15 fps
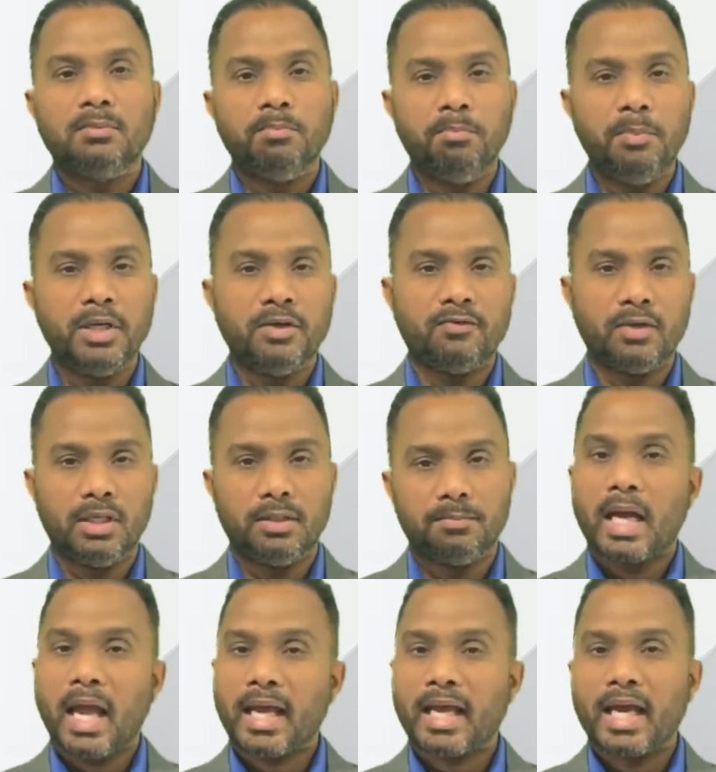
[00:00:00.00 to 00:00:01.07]
briefly.
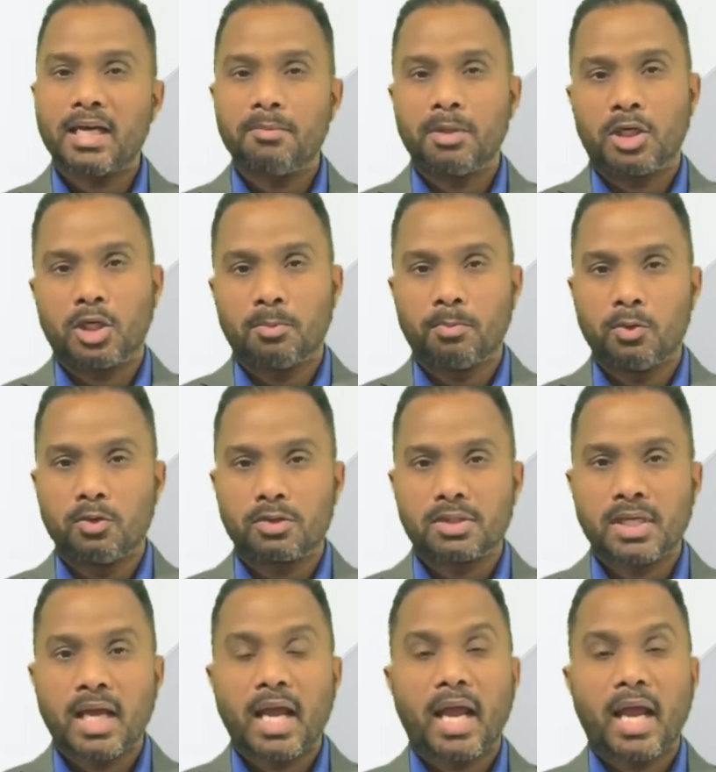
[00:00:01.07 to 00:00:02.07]
Academic reports.